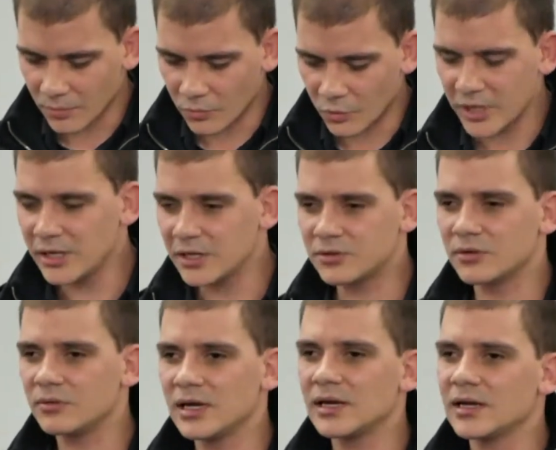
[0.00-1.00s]
we need to
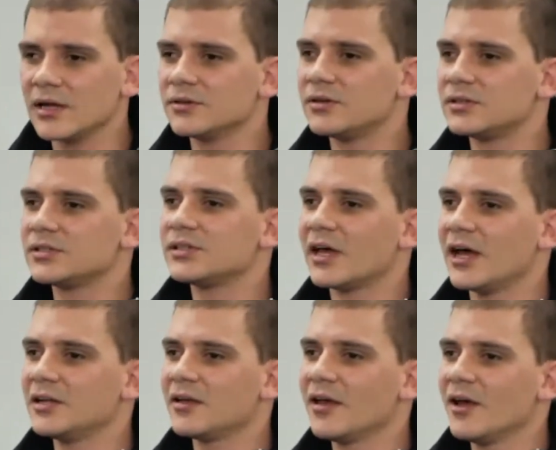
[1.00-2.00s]
really
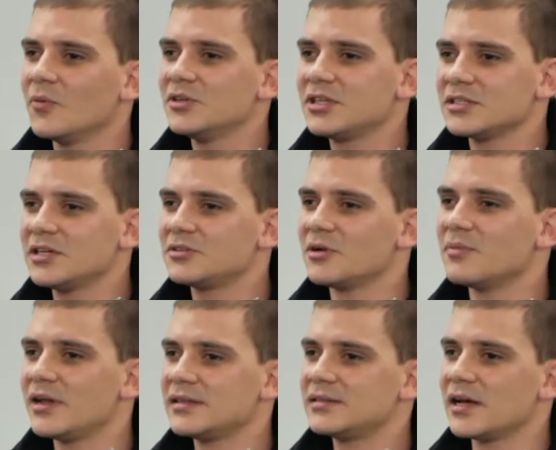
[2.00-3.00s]
understand. We just need to
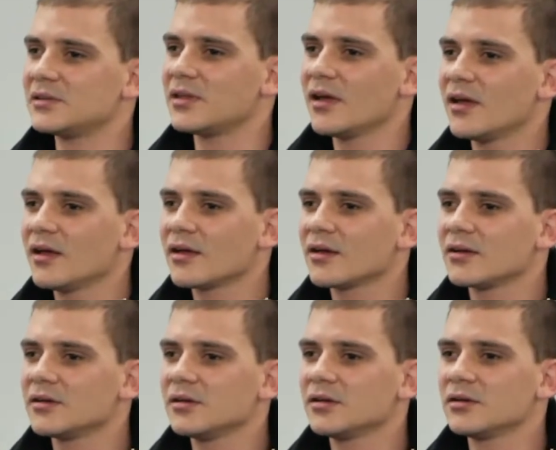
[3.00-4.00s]
meditate.
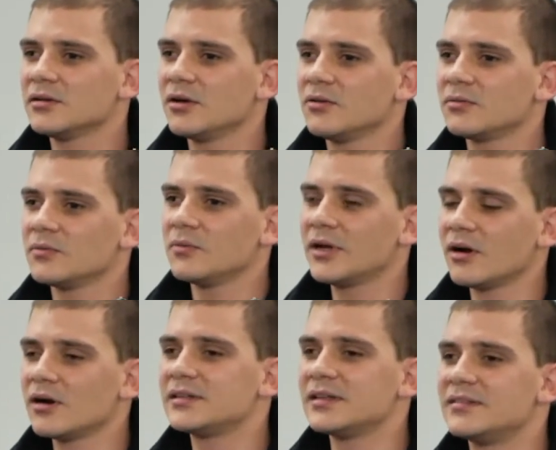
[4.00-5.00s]
You know, we
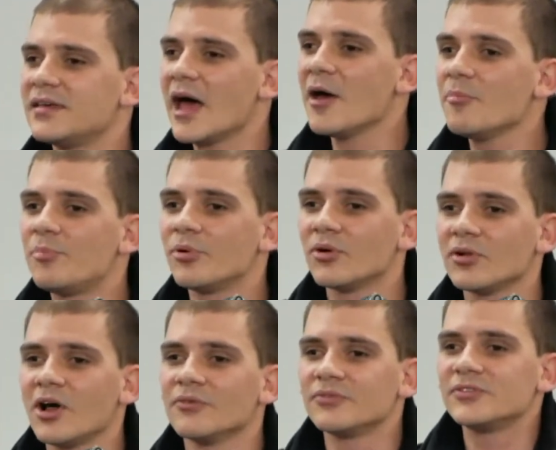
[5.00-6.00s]
are the temple
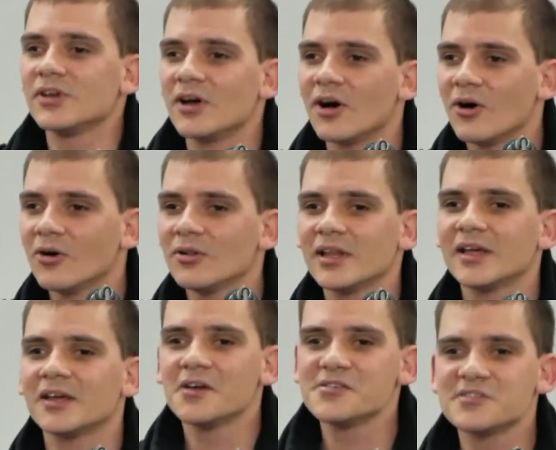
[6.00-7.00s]
of the
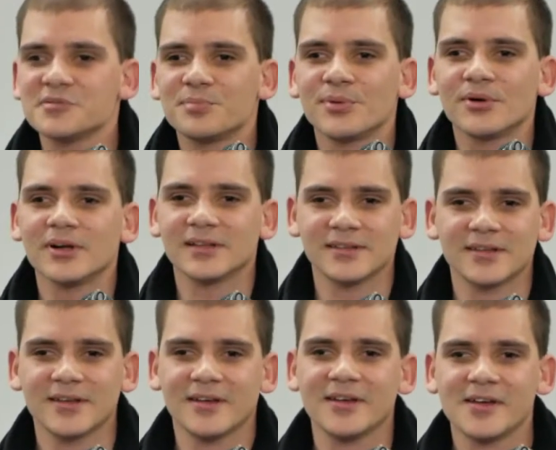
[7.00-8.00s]
Holy Spirit.
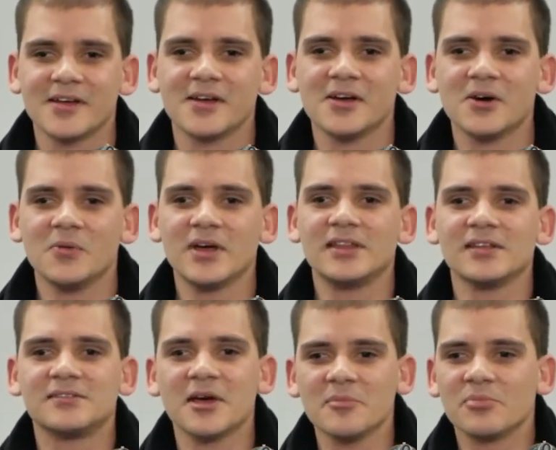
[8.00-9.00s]
We're the
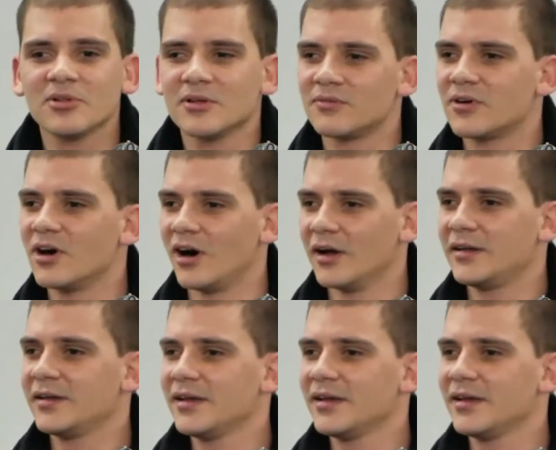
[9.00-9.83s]
temple of God.